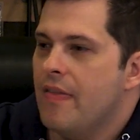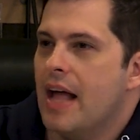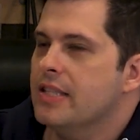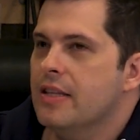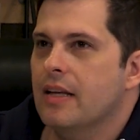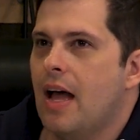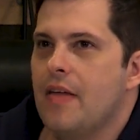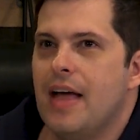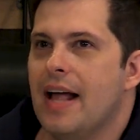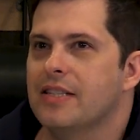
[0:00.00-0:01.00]
And
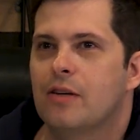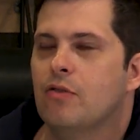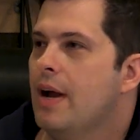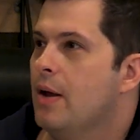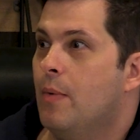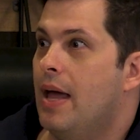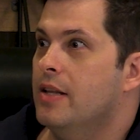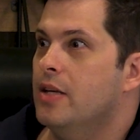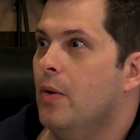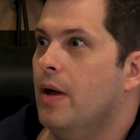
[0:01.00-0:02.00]
that's a great way to
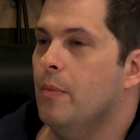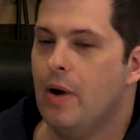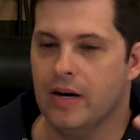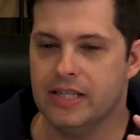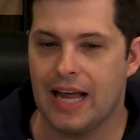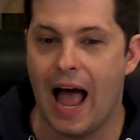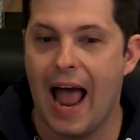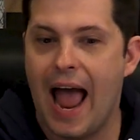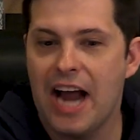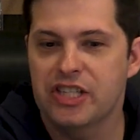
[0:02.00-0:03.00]
do it, where it's like
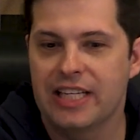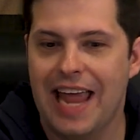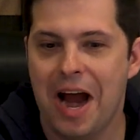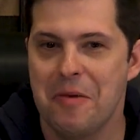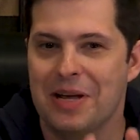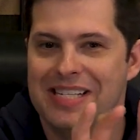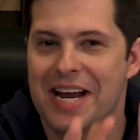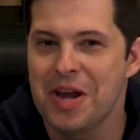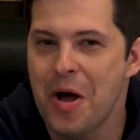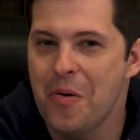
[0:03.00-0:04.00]
I actually care because I
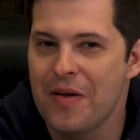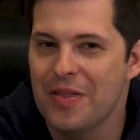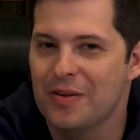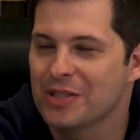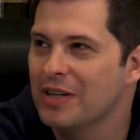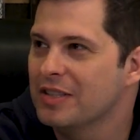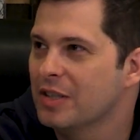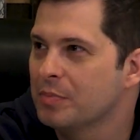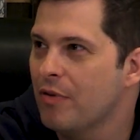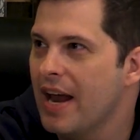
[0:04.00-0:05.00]
know when those
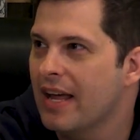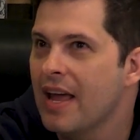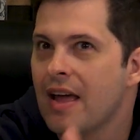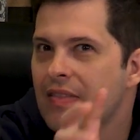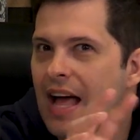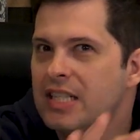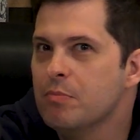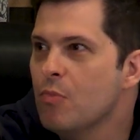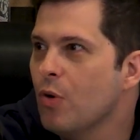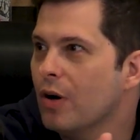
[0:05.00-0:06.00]
crystals break, that's
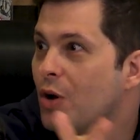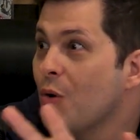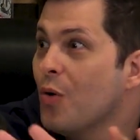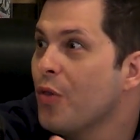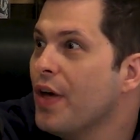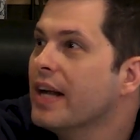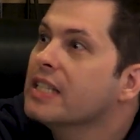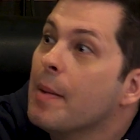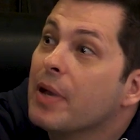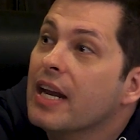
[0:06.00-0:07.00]
more cool
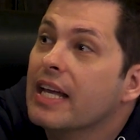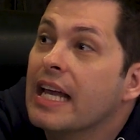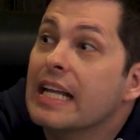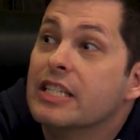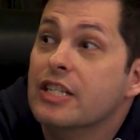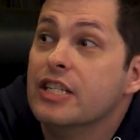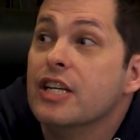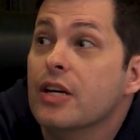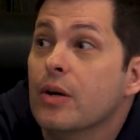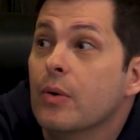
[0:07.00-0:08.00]
things I'm going to get to
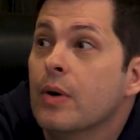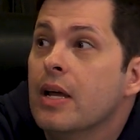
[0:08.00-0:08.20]
do.